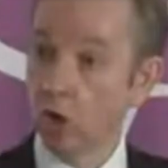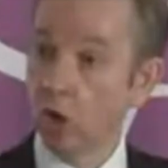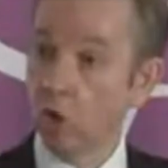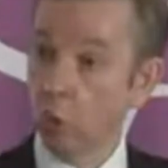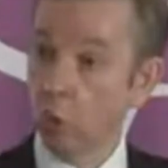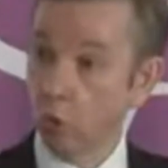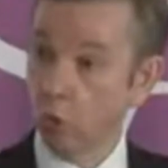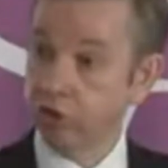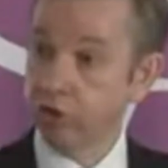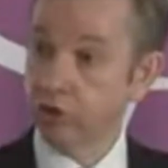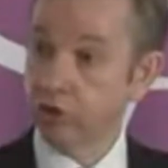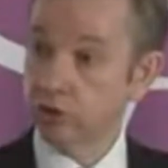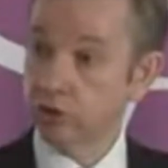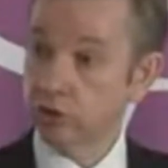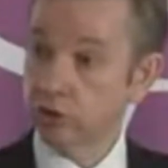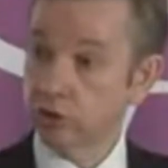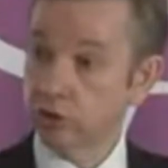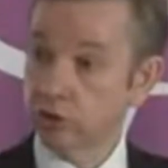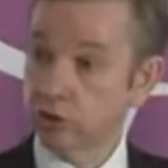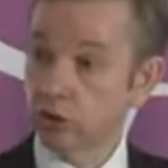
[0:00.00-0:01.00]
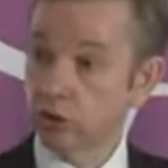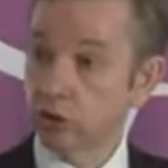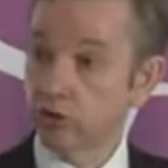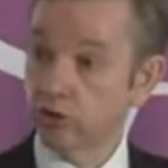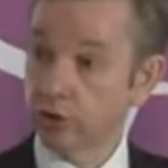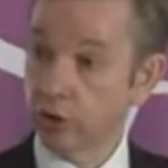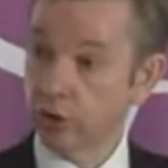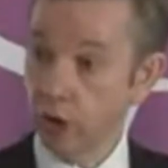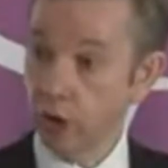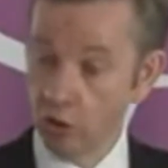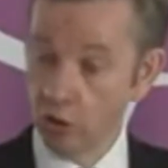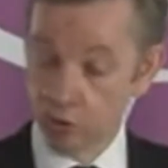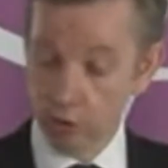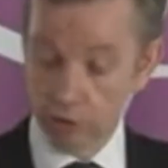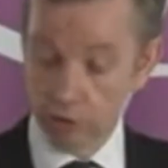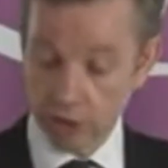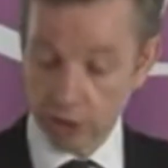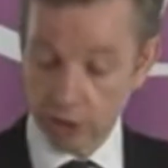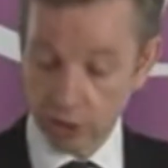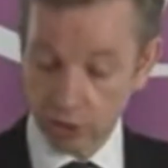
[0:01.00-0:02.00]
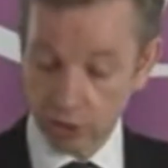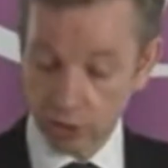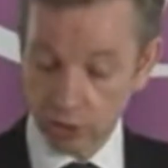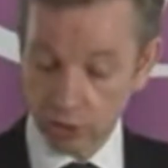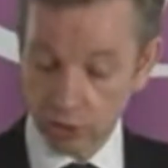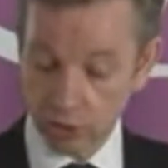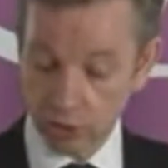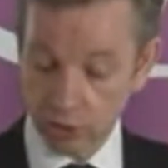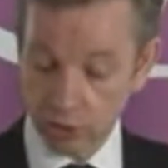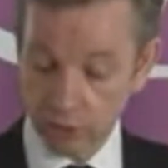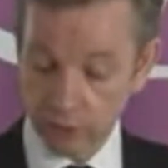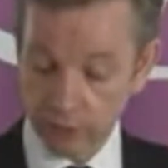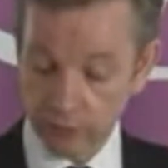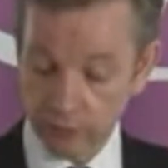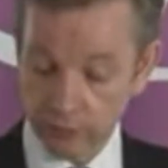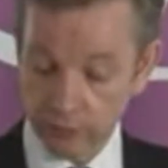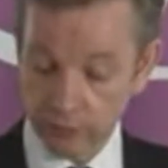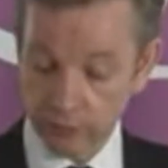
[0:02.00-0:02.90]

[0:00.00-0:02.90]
to become authors of their own life